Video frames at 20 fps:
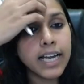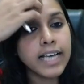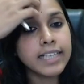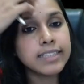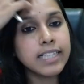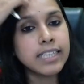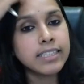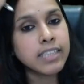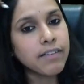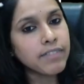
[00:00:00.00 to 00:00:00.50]

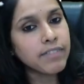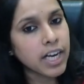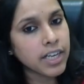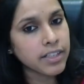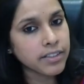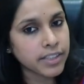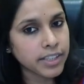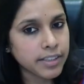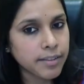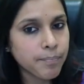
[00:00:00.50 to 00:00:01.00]
SA
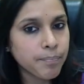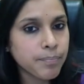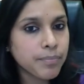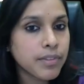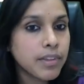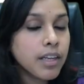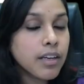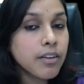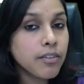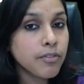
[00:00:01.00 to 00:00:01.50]
700.
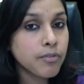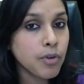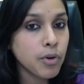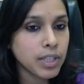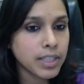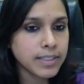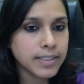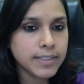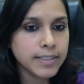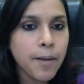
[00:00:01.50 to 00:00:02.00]

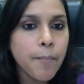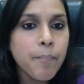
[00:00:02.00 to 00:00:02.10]
Focus.